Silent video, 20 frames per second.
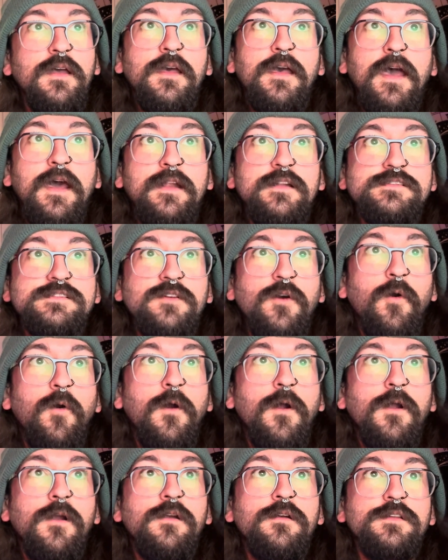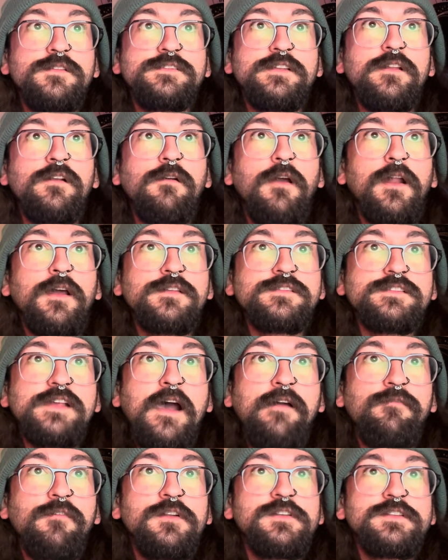At its core, syncretic
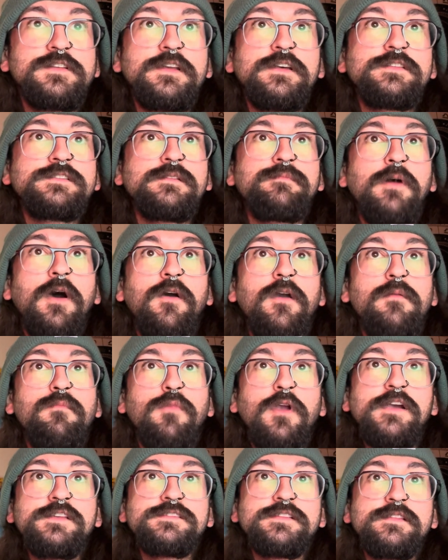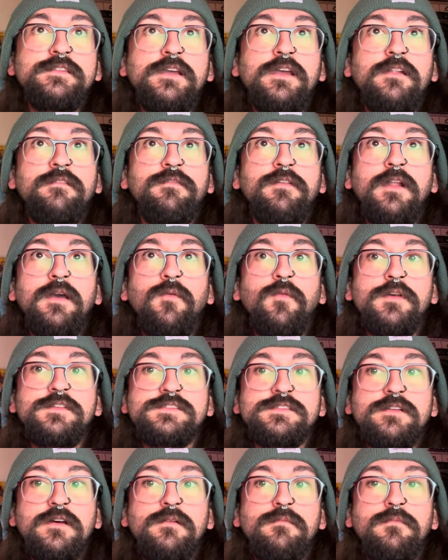sovereignty is about embracing the infinite
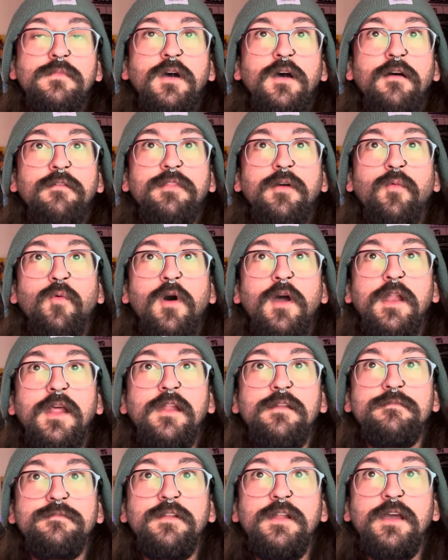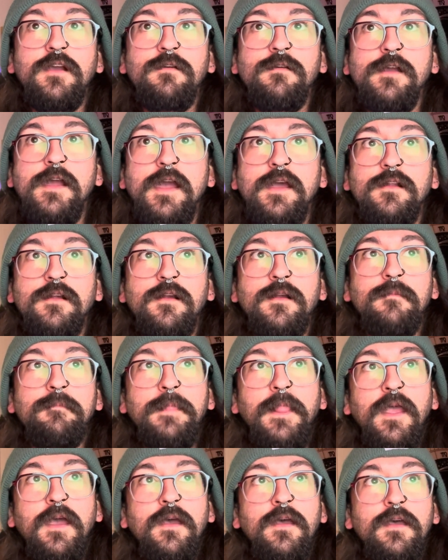wisdom of the one infinite creator,
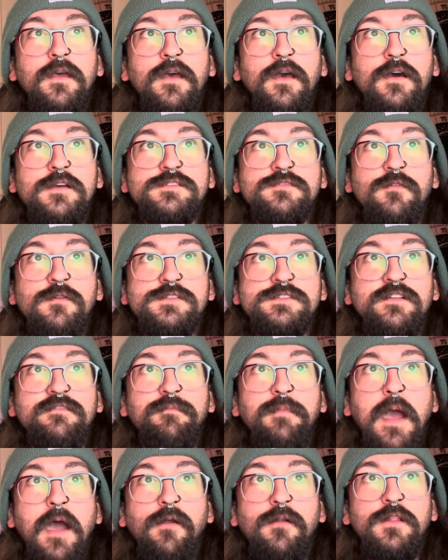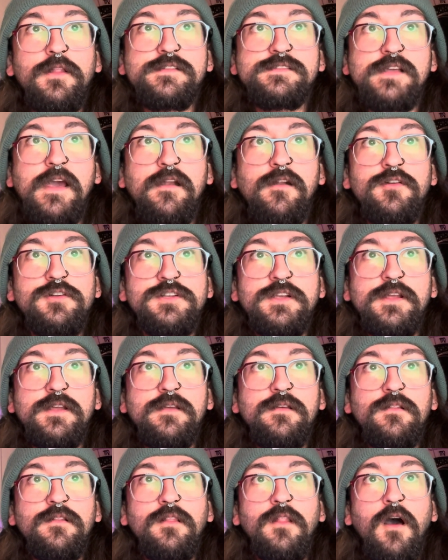a source of boundless
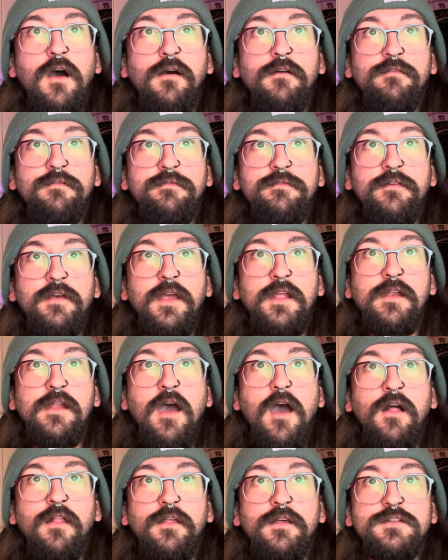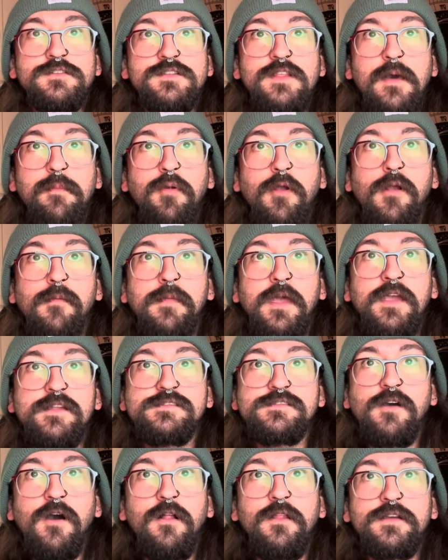energy, love, and knowledge that
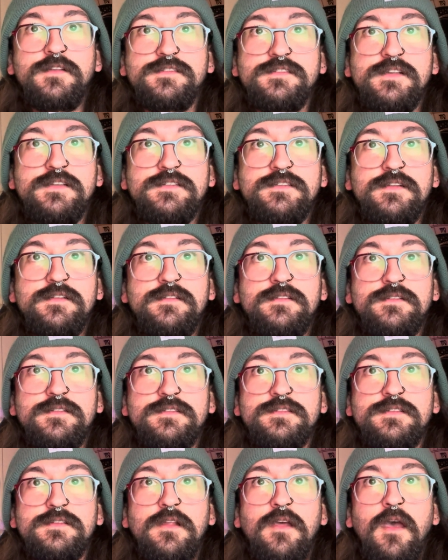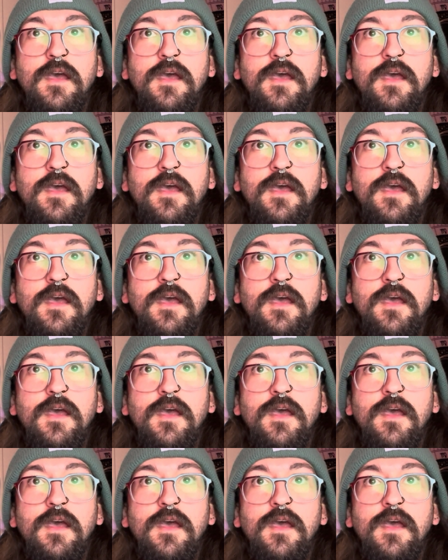permeates all existence.